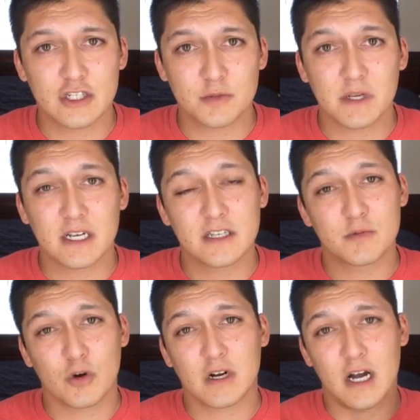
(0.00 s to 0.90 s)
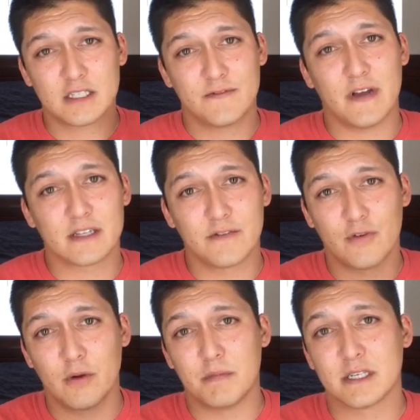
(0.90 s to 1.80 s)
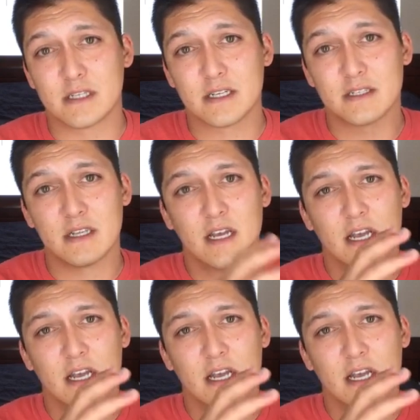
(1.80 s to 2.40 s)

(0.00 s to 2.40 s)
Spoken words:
just because it's more cost-effective for a business